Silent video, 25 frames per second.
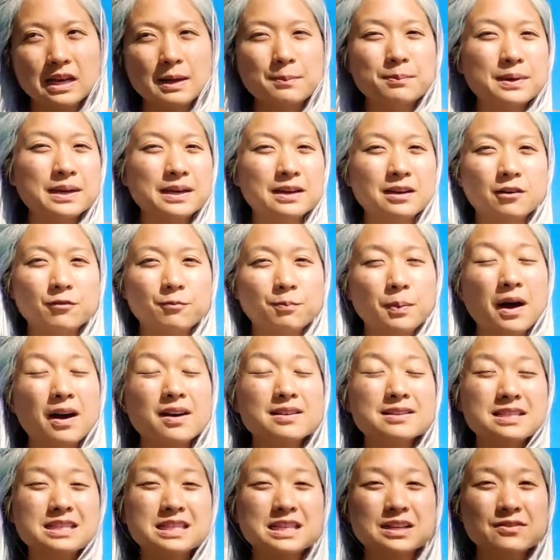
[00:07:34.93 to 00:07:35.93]
a bit of
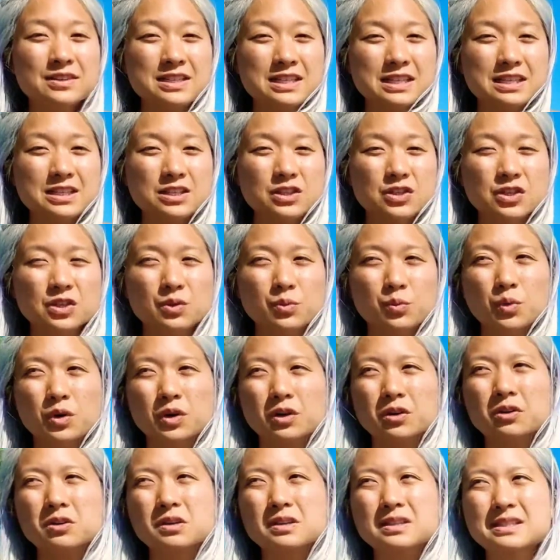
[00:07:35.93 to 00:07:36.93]
positivity into the
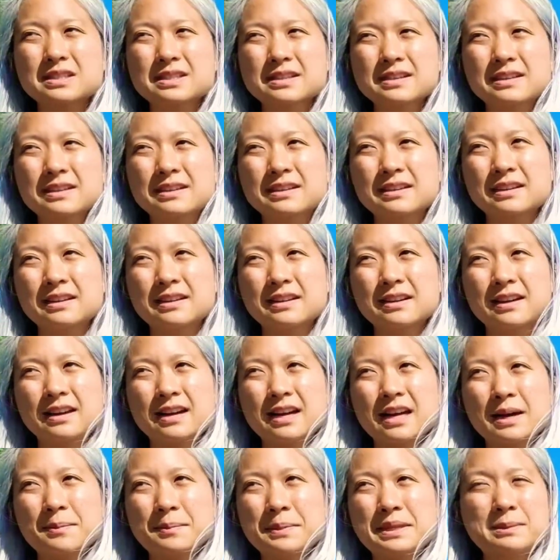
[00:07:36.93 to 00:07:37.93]
world.
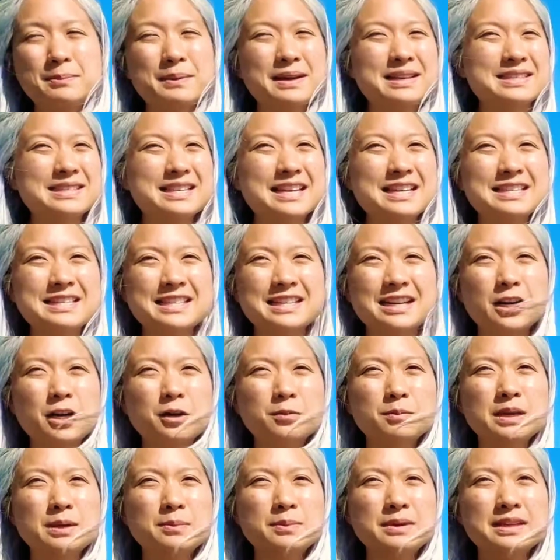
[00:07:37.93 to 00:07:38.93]
Um, and the best case
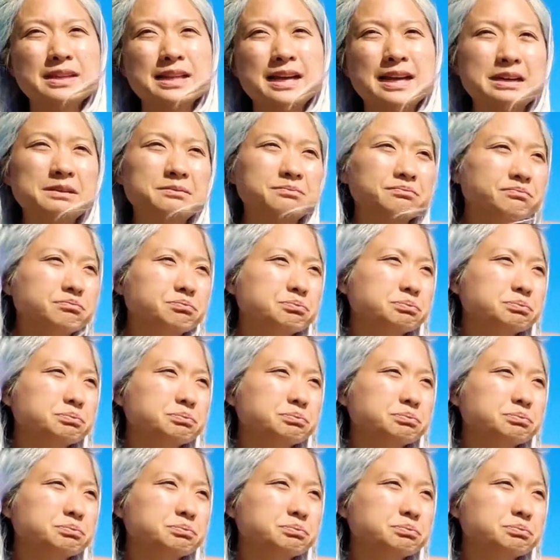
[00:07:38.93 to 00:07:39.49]
scenario may be that,